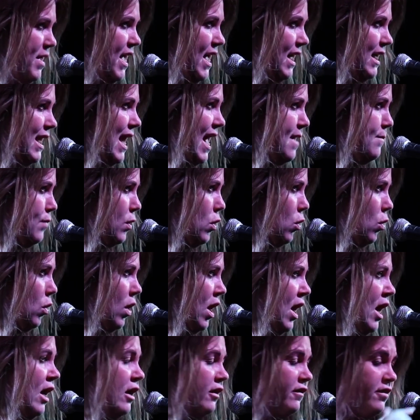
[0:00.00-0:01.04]
me a
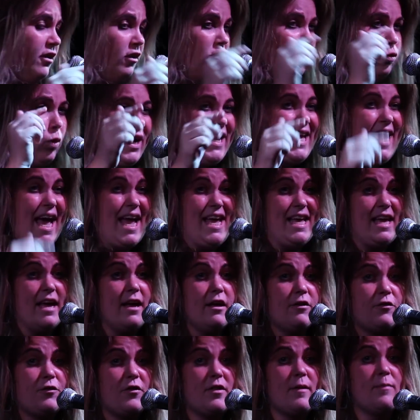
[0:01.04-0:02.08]
label. Took 28
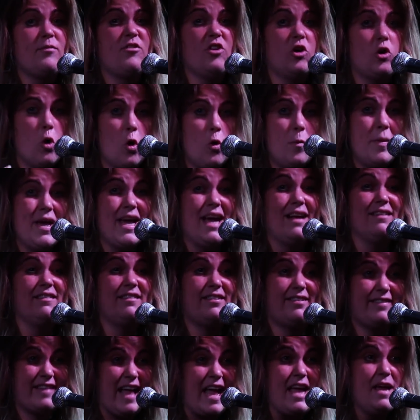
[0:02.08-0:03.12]
years for them to call me
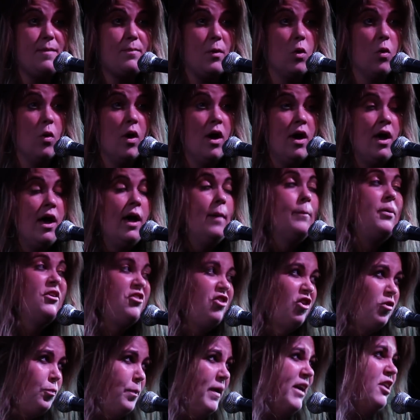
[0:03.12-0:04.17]
unstable. But
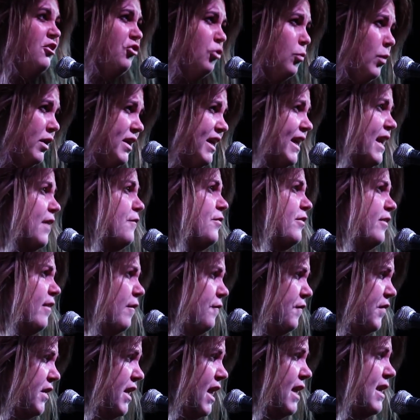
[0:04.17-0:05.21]
just because you want to give
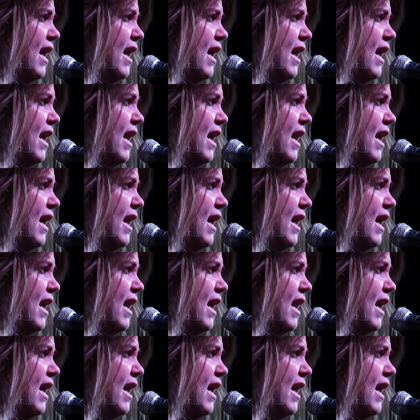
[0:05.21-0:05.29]
something a